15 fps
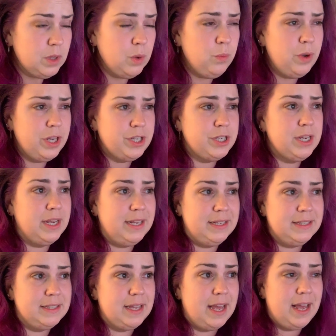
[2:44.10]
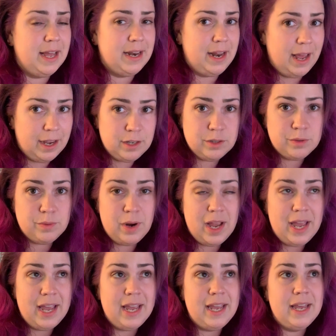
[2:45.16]
which is an
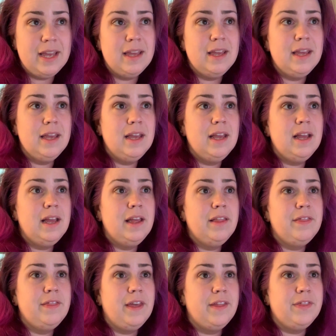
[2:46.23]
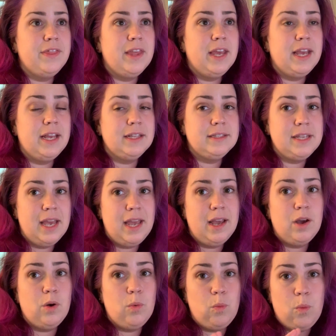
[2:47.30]
x-ray that they take
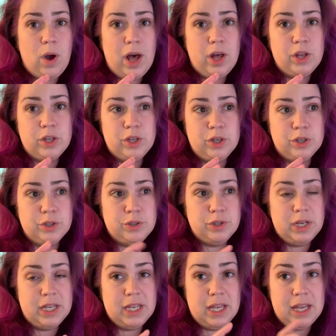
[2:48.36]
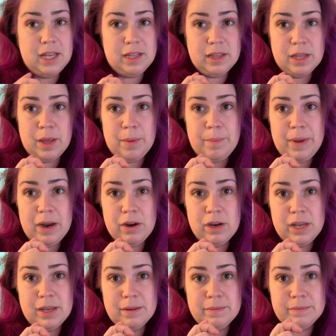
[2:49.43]
while you're drinking the
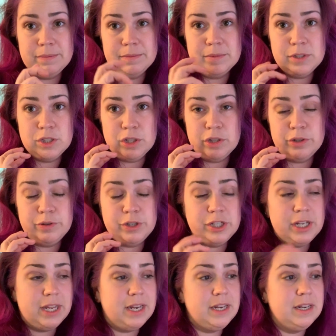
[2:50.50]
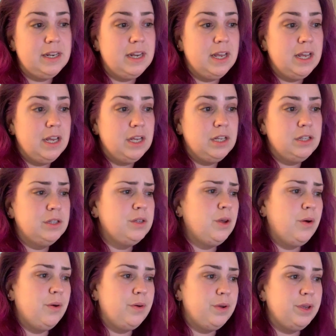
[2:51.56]
barium solution.
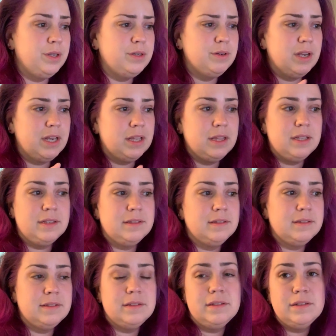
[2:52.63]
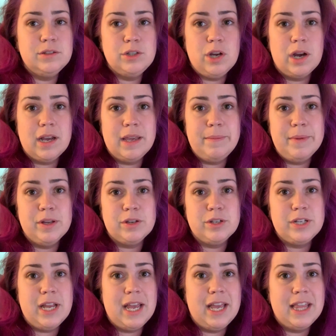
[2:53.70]
So you drink this chalky
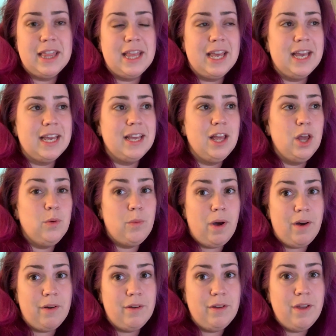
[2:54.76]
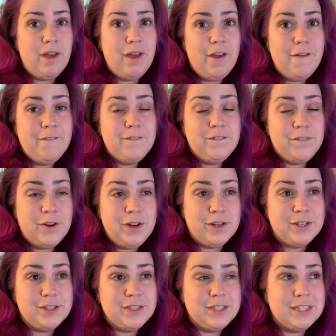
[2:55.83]
milkshake thing. Well,
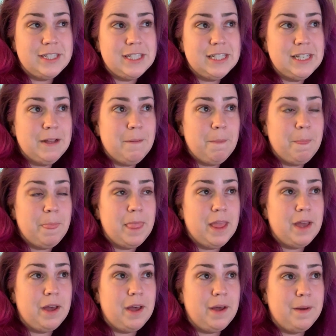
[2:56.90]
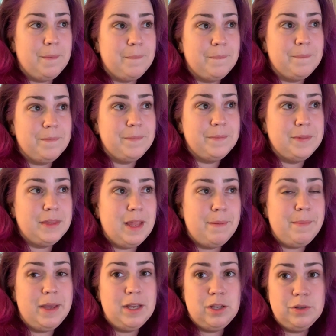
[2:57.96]
first, they
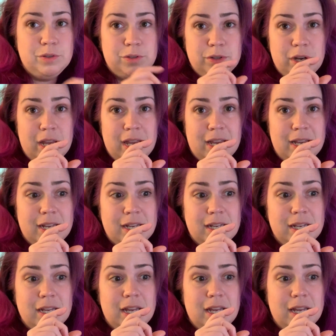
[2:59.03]
make you drink